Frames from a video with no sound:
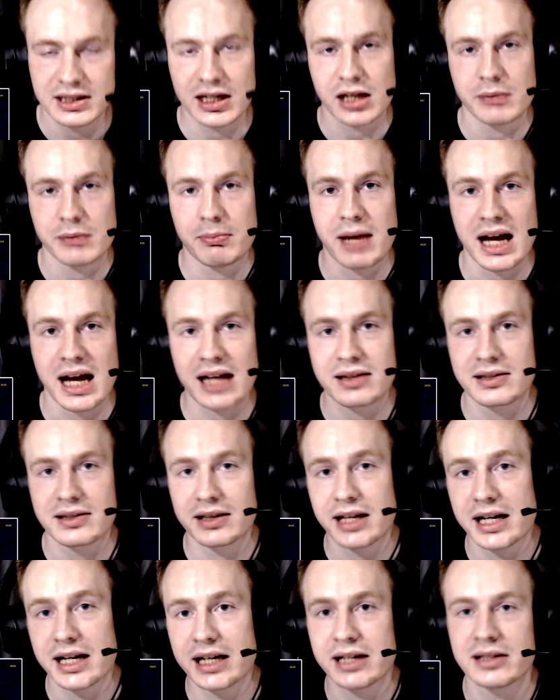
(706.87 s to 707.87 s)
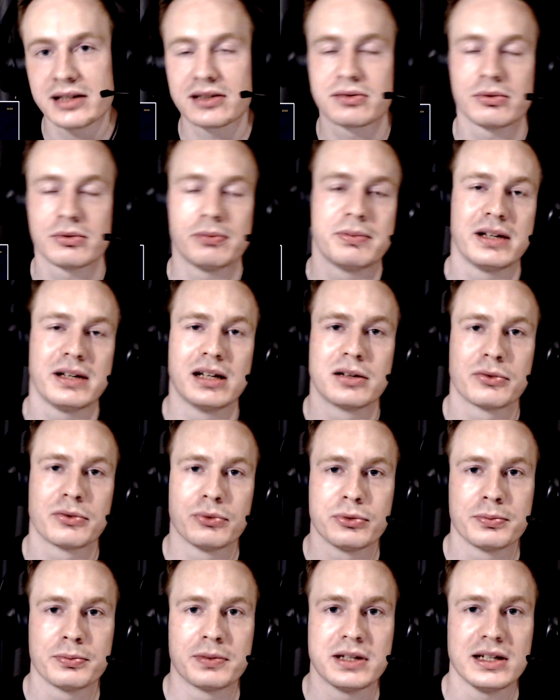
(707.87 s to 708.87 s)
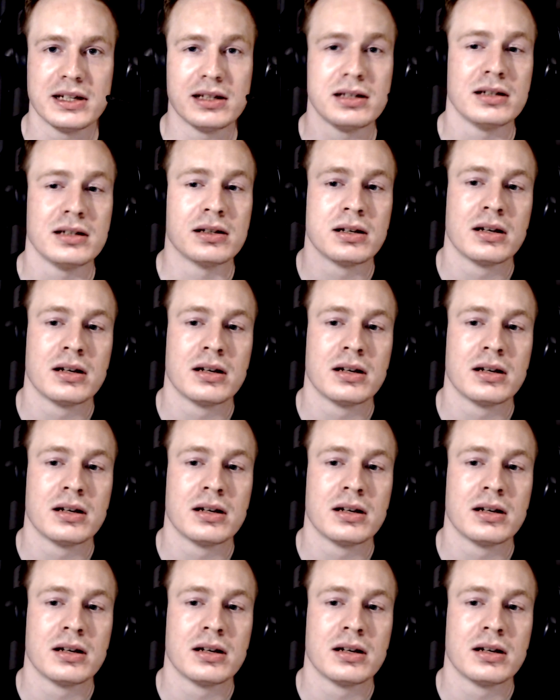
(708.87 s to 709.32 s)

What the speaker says: and MAT Lions will be in Group D.